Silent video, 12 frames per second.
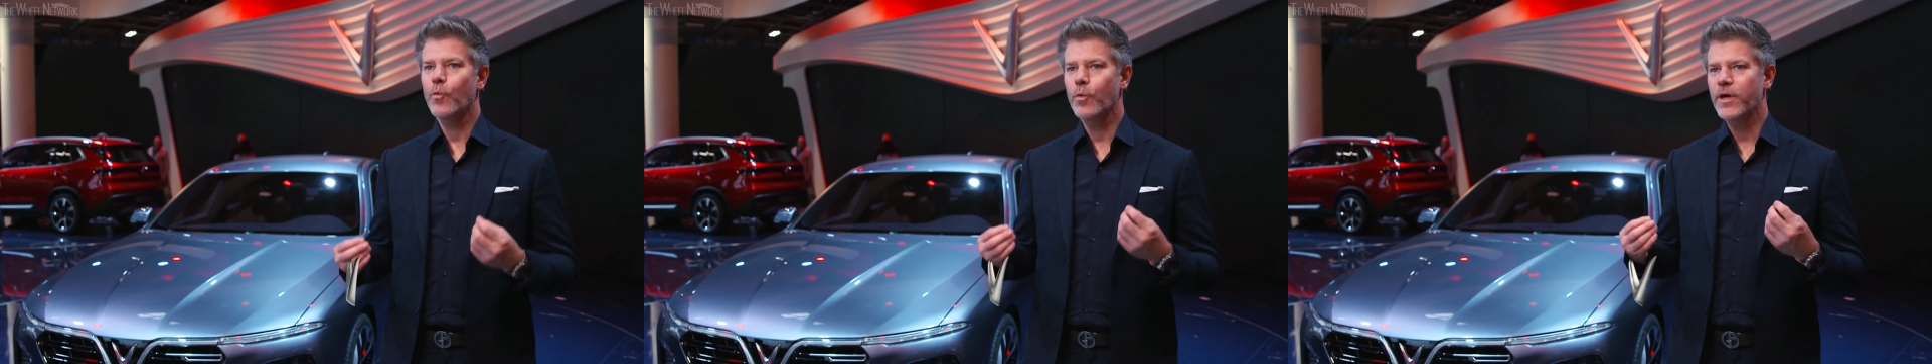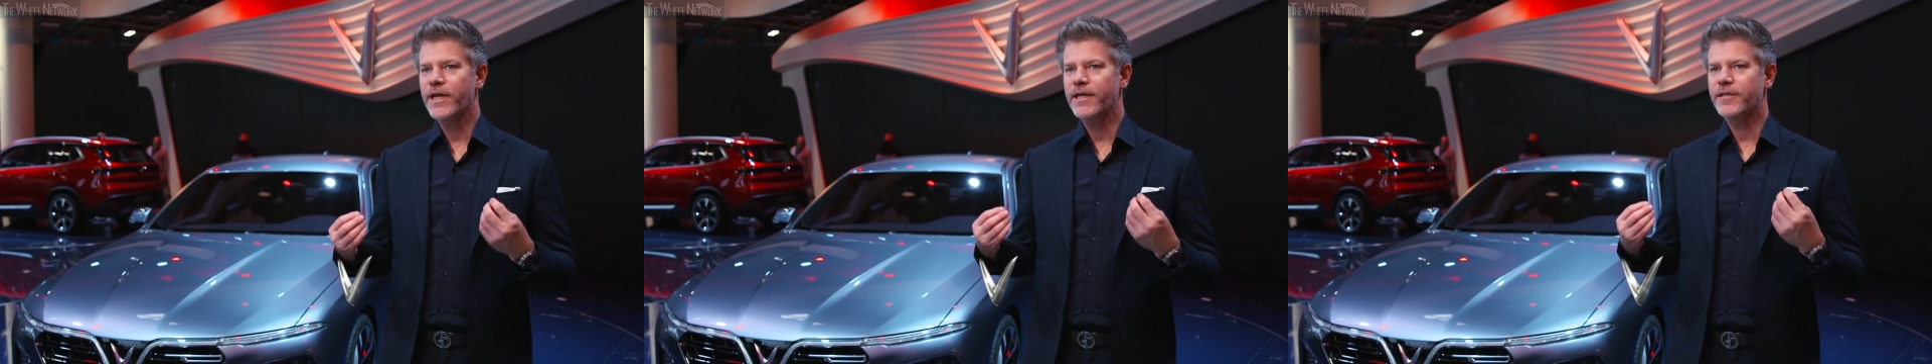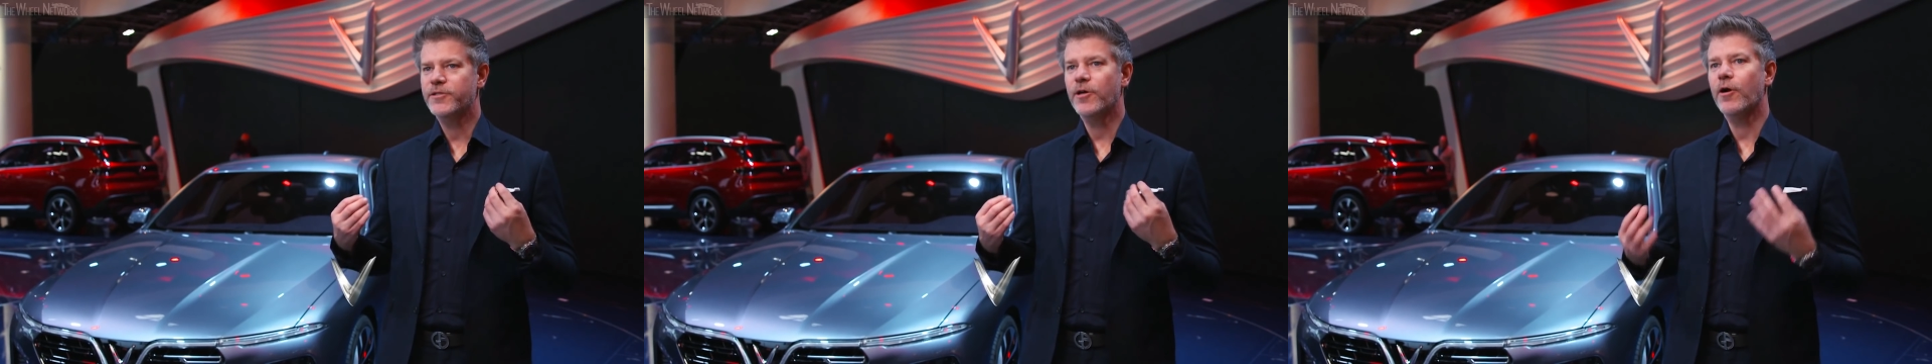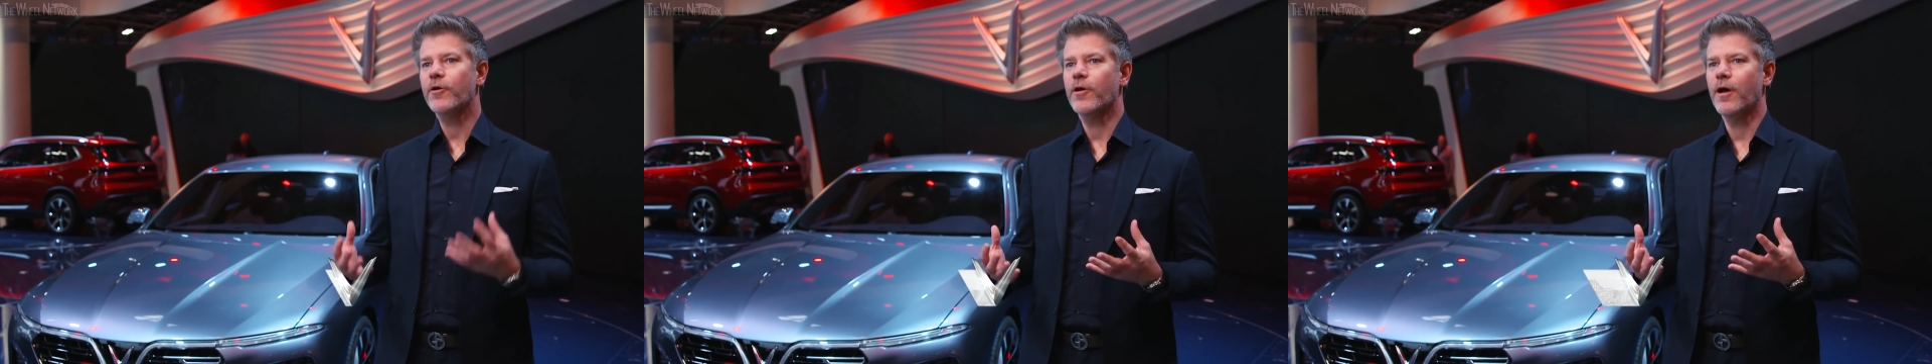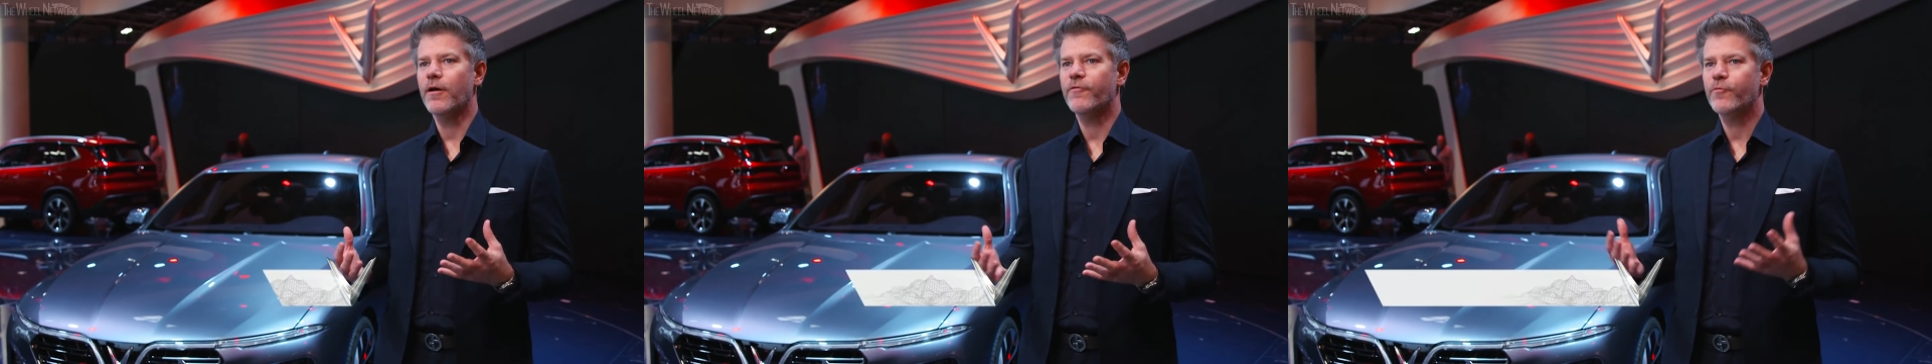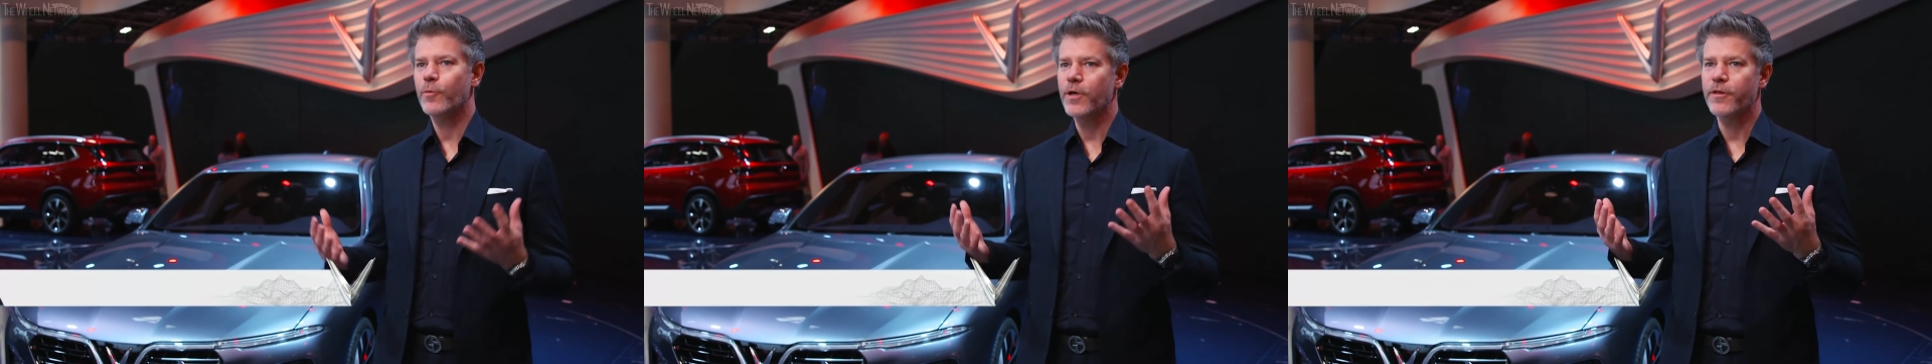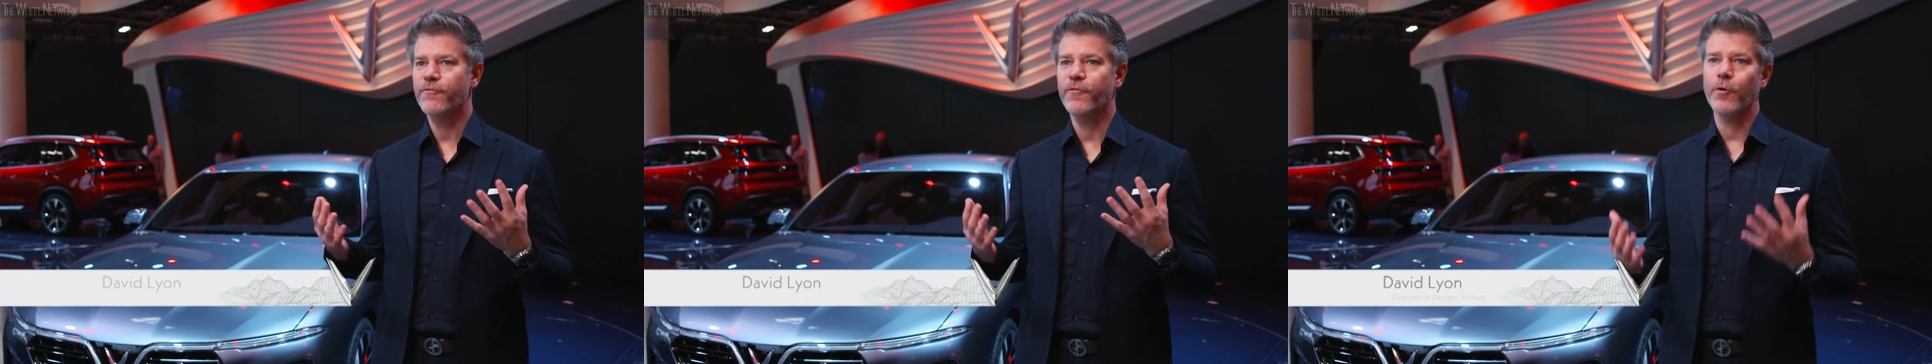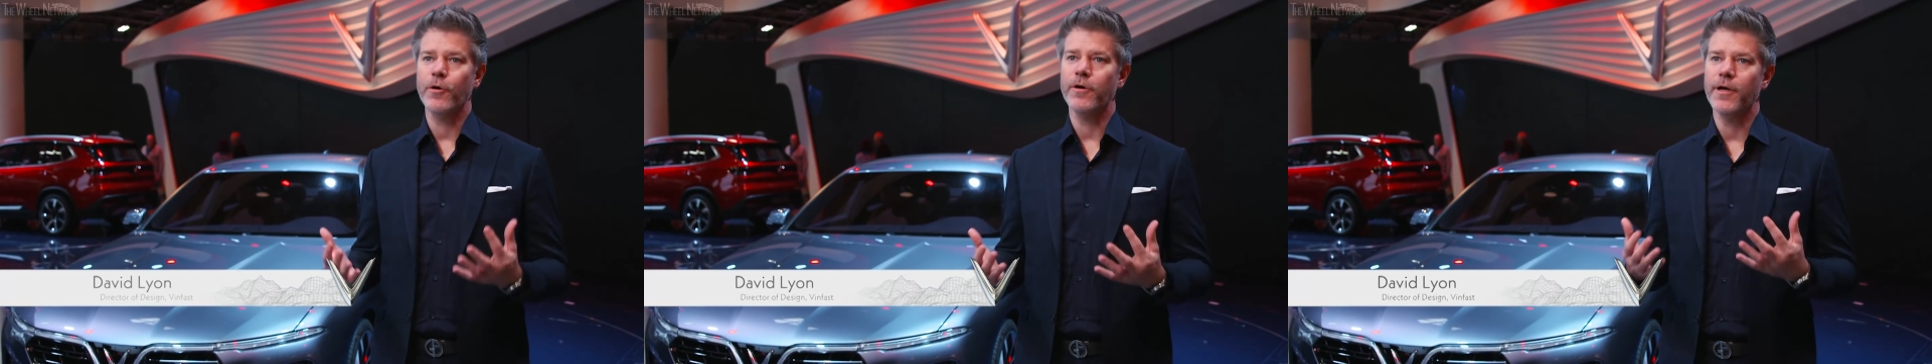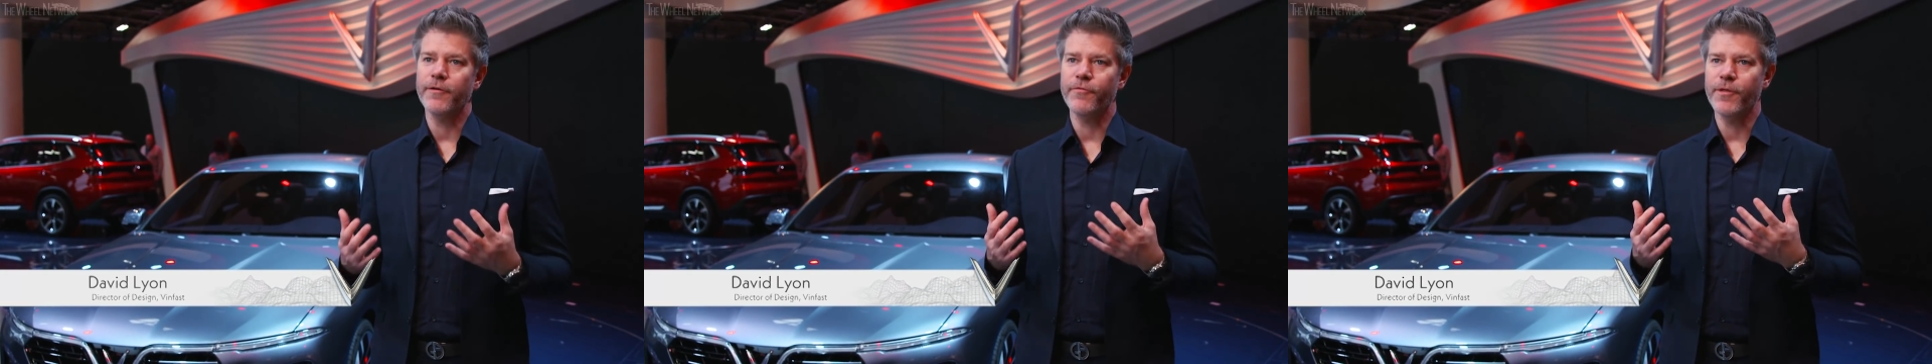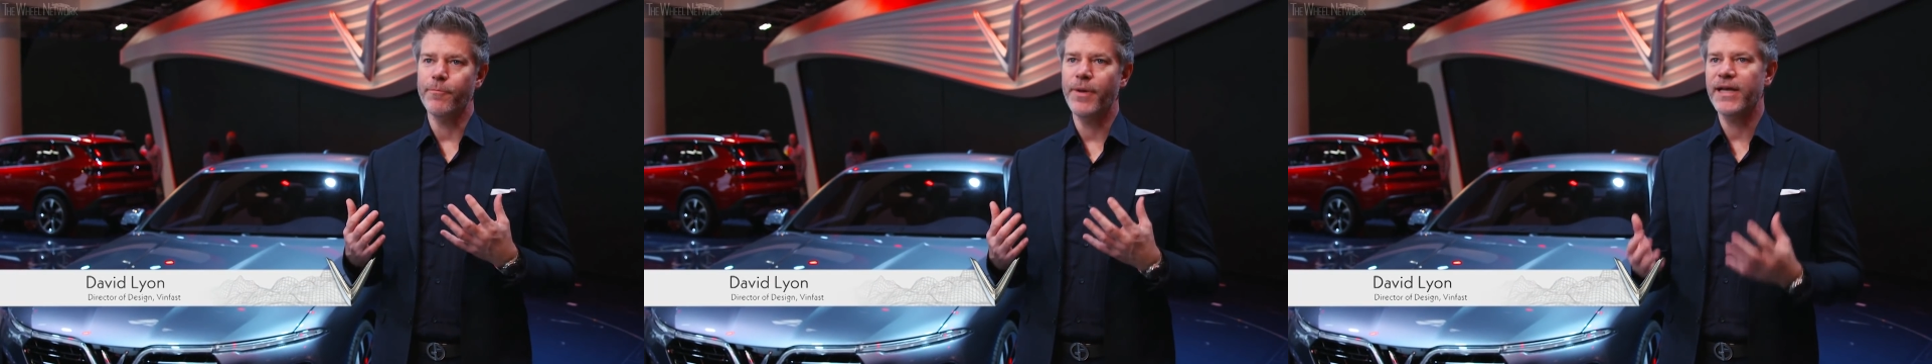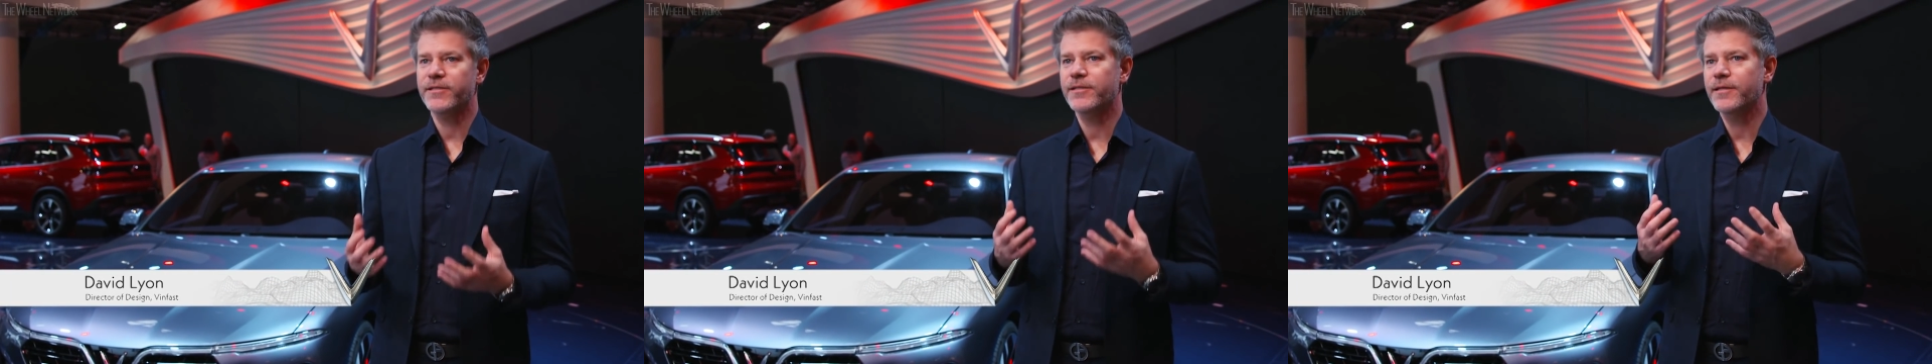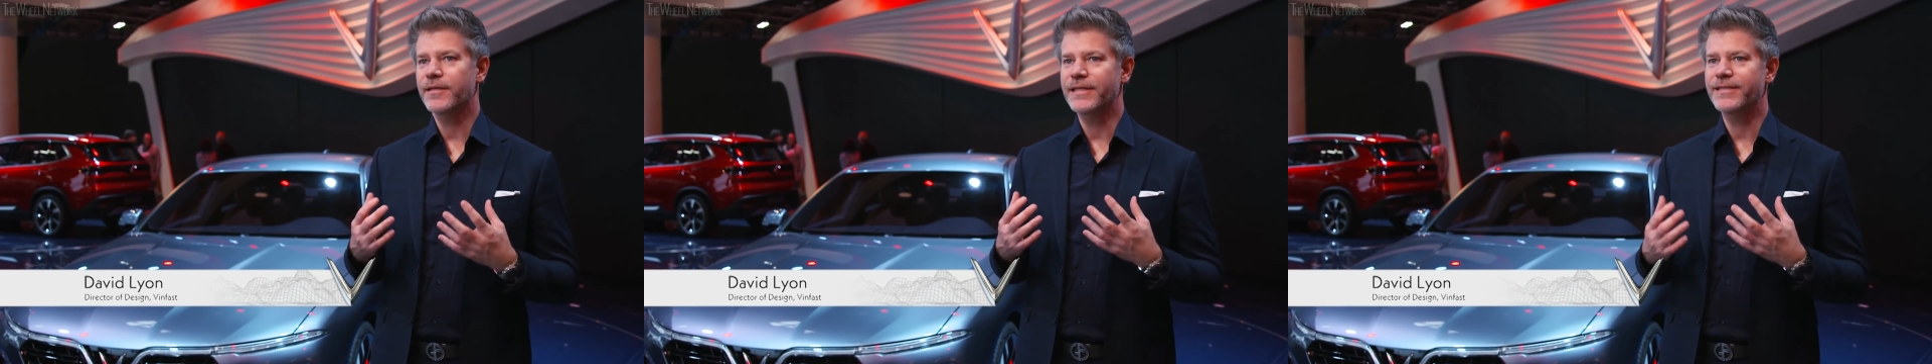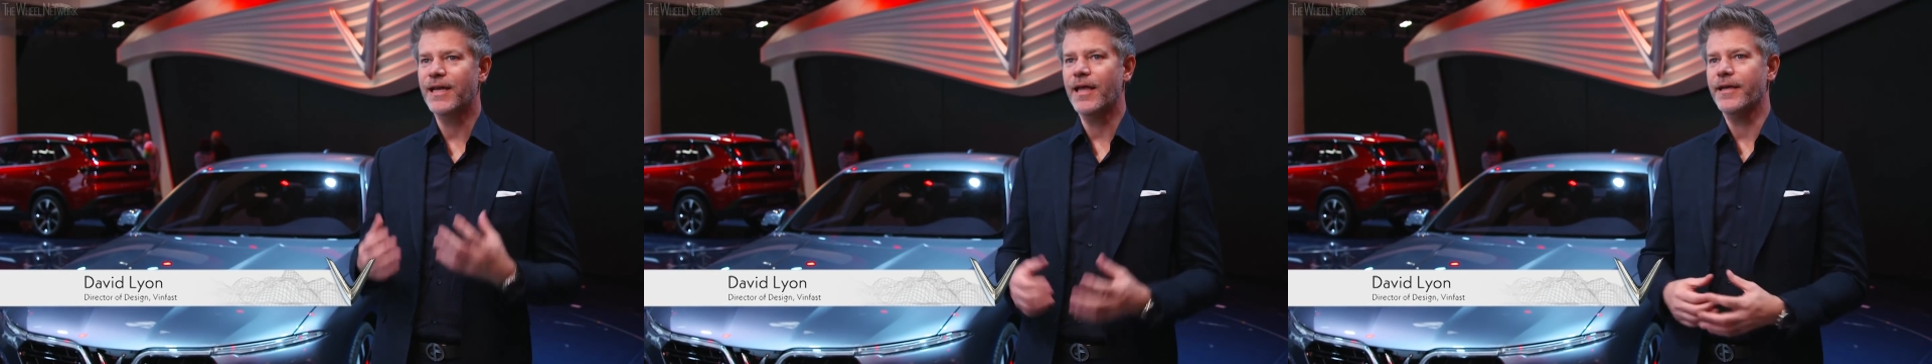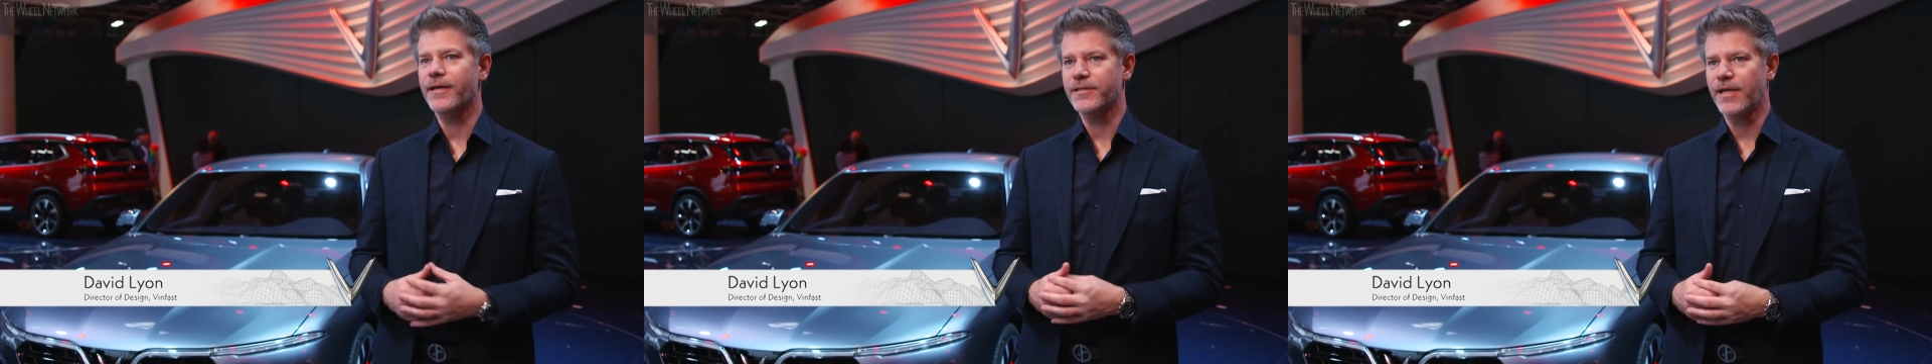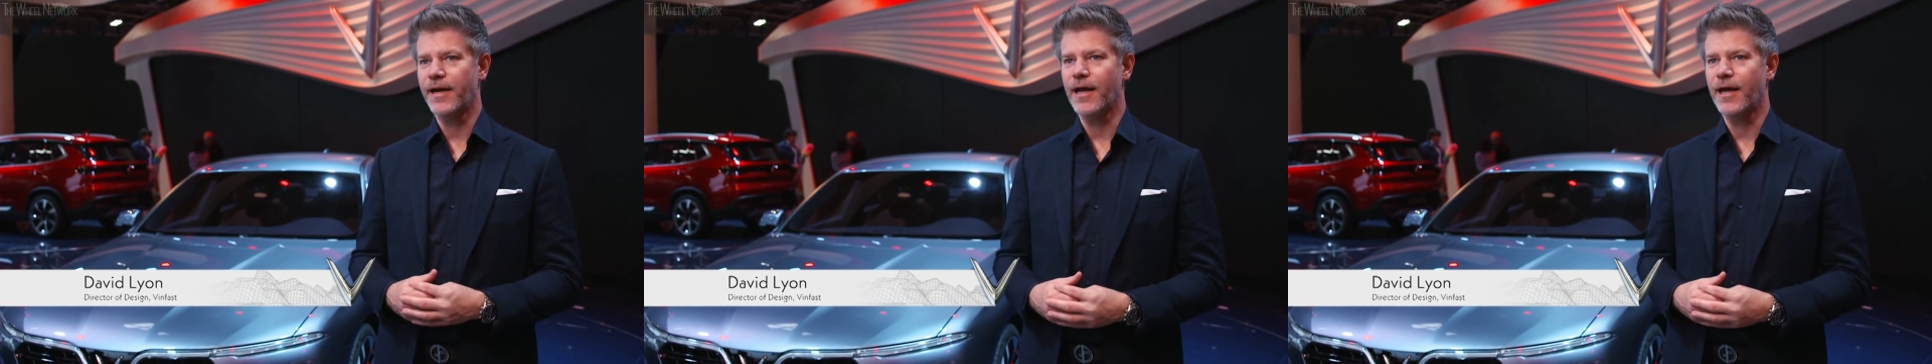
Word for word: We started off with 4 of the best Italian design